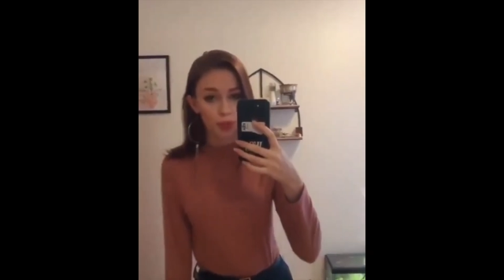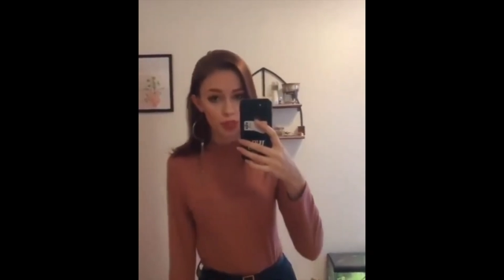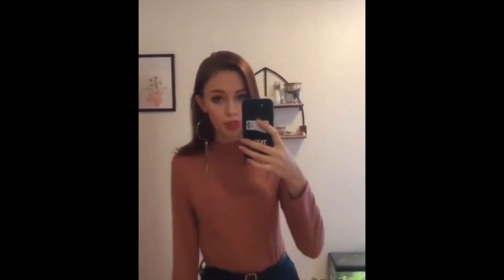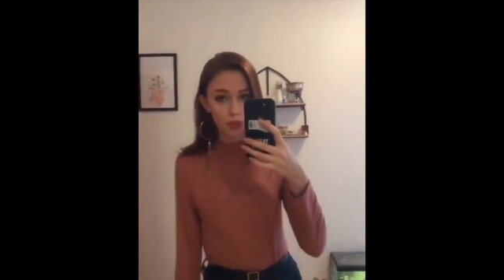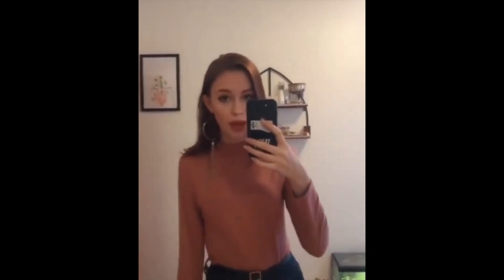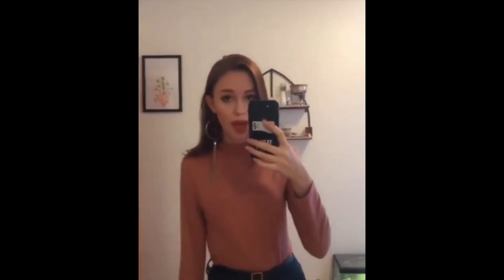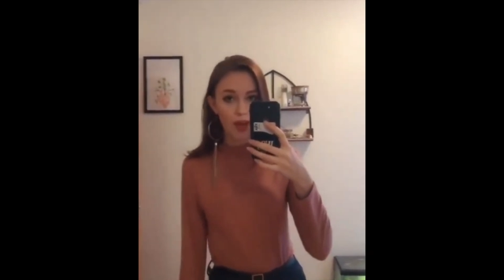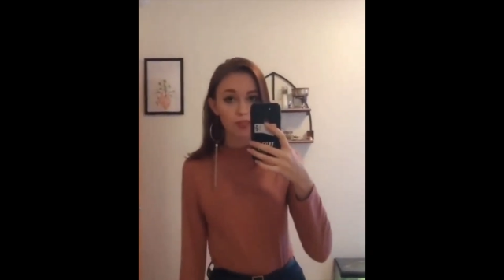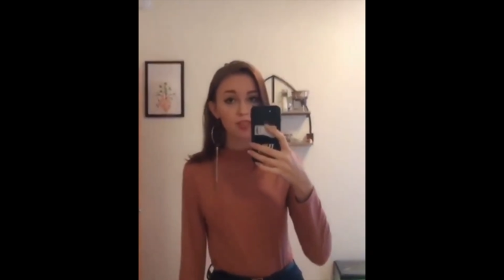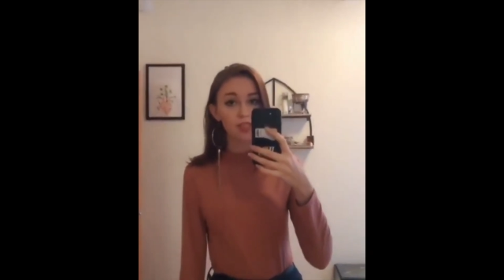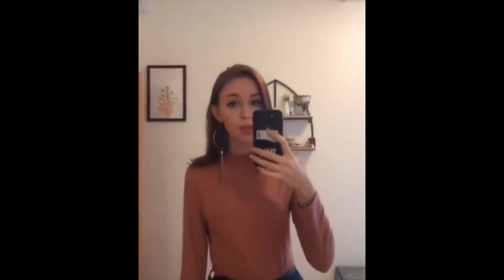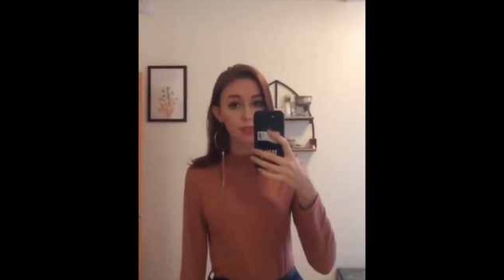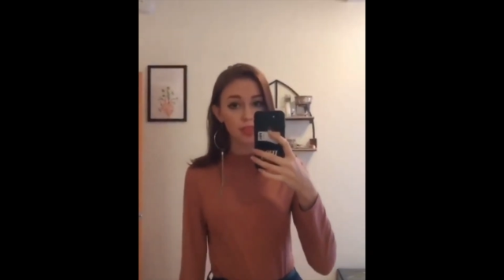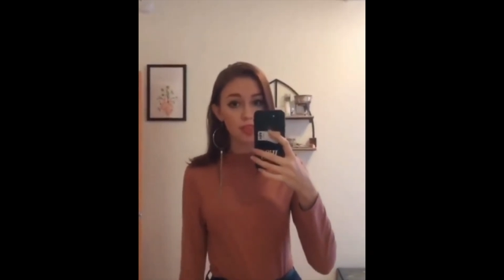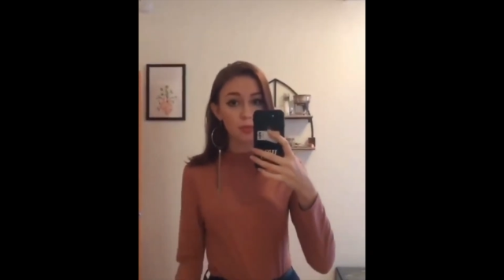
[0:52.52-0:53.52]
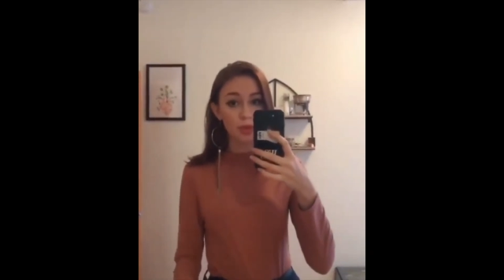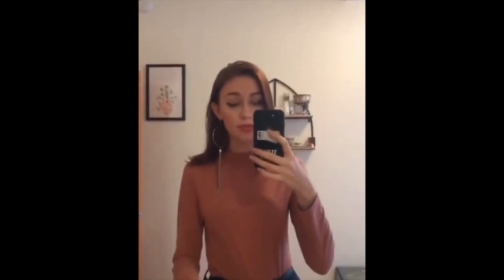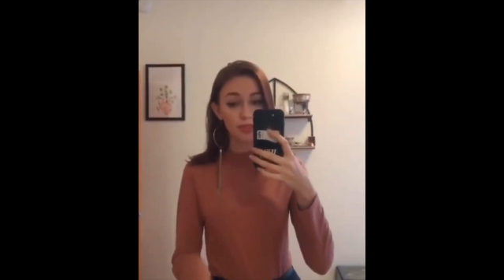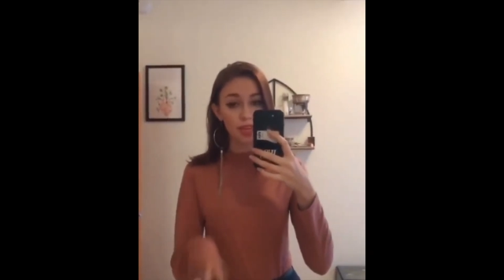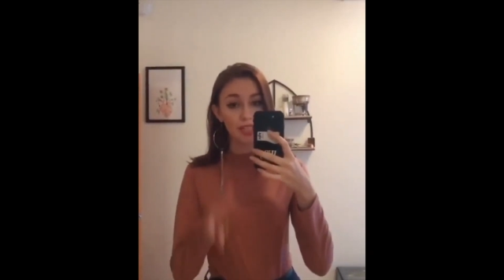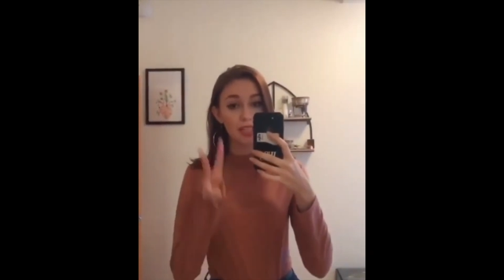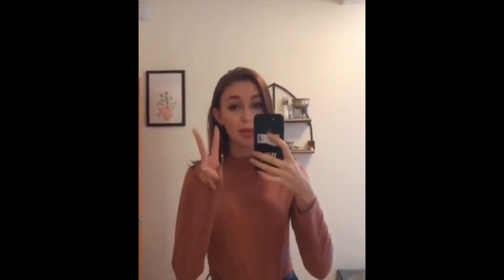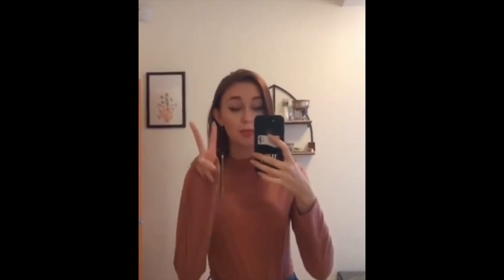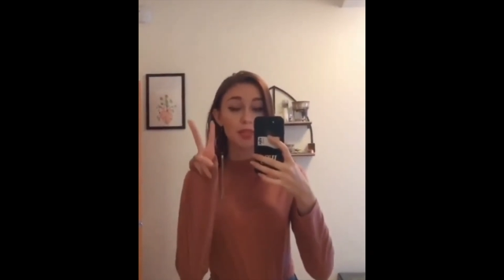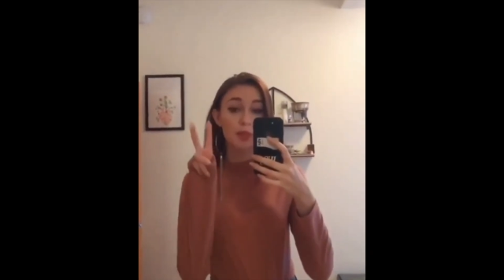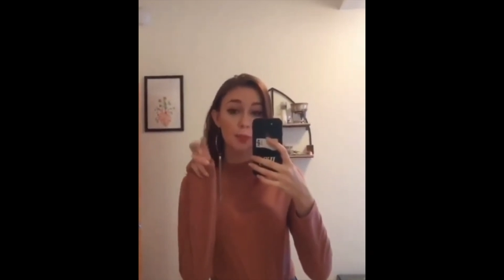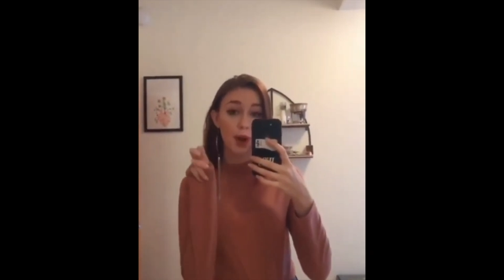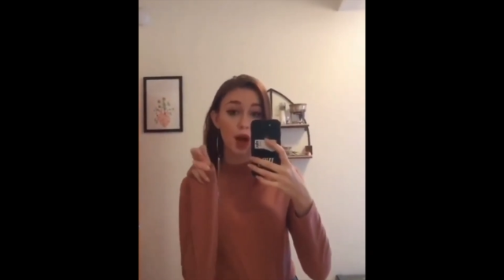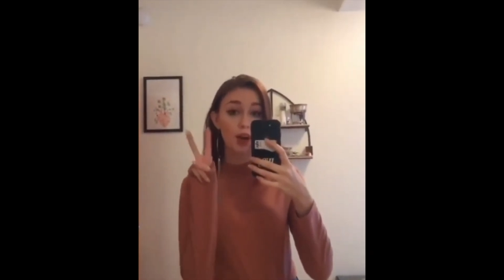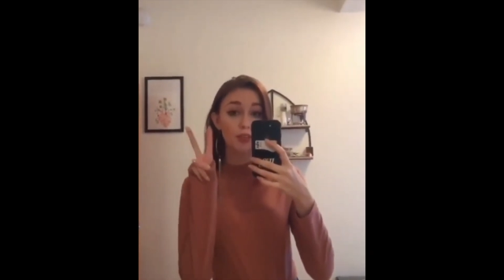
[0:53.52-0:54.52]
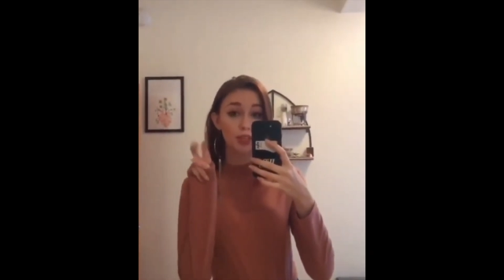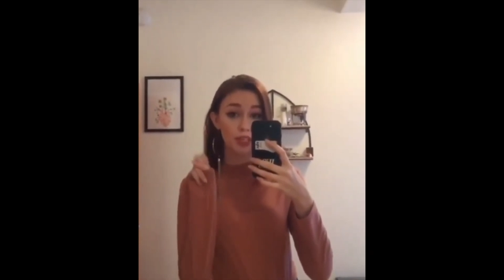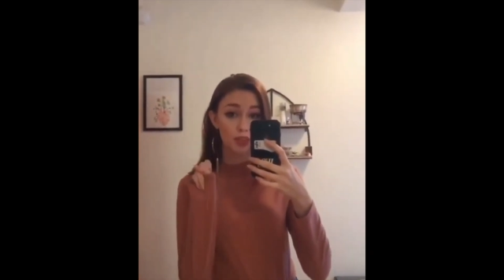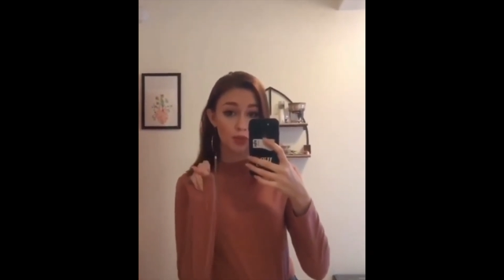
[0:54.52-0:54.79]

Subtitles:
we do have is something that we've nicknamed the poverty